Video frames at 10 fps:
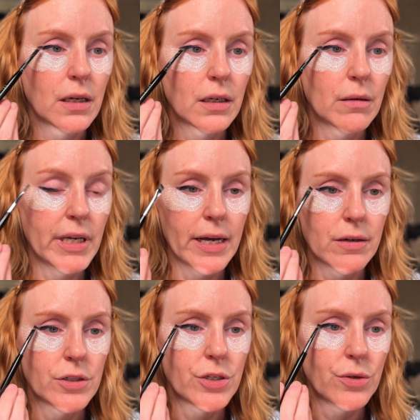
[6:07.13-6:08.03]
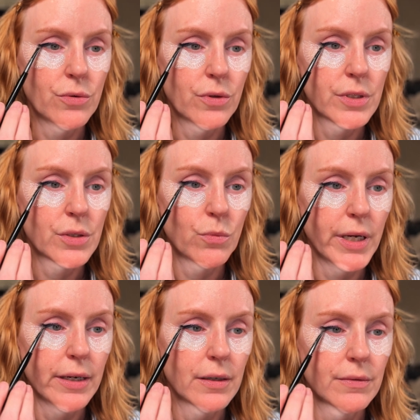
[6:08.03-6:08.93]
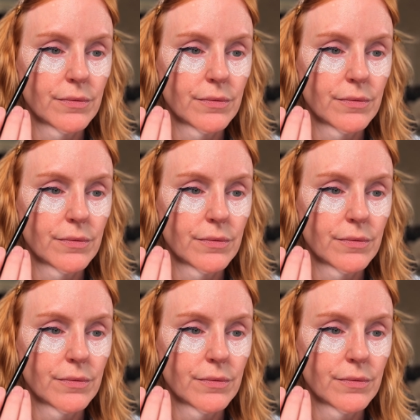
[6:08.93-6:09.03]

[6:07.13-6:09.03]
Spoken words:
coming out to this wing.